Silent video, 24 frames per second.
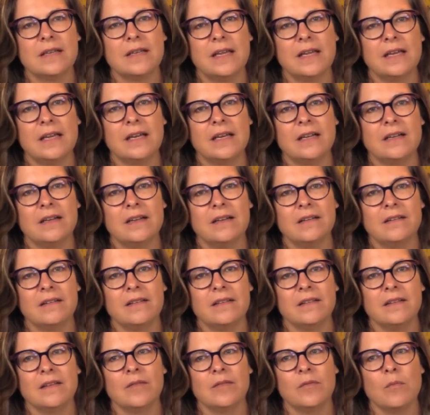And
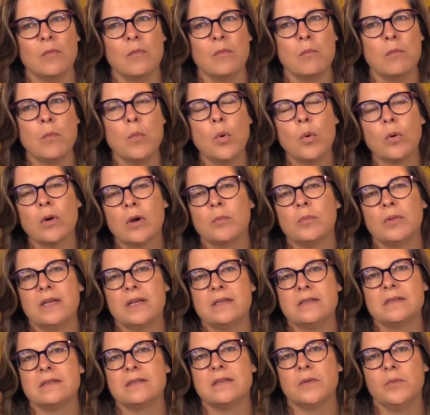the more
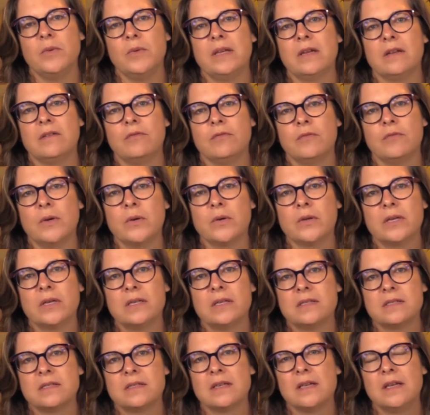places that we can
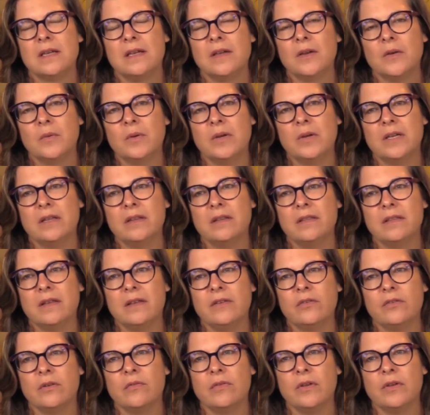focus with a
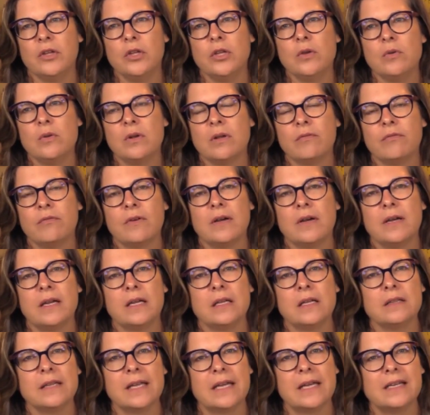sort of a
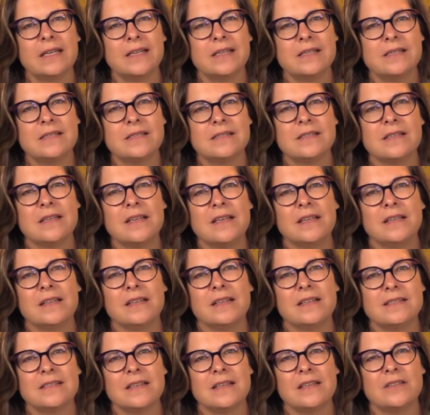unifying lens
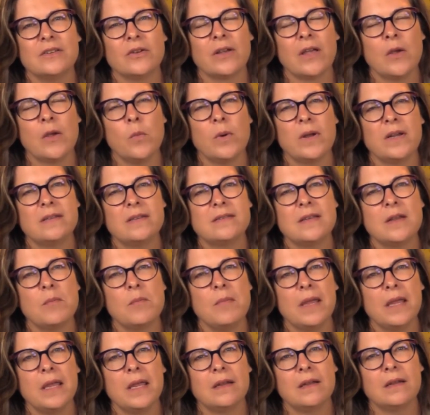that says, okay, what does it
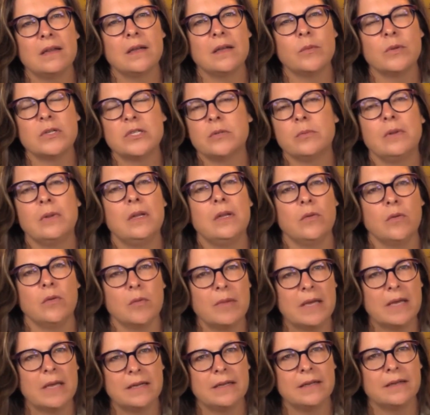mean and what should we do
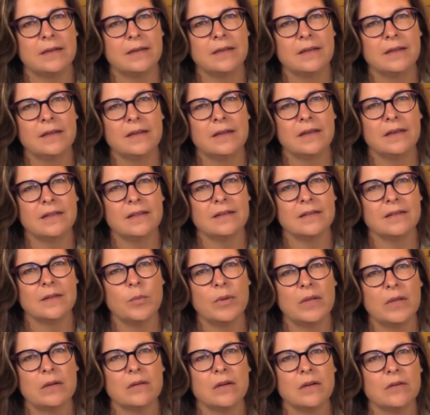about it? I think the
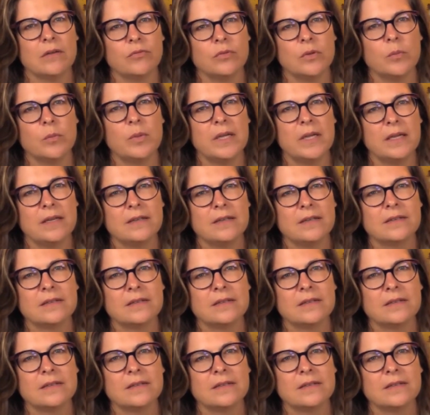better off we'll be.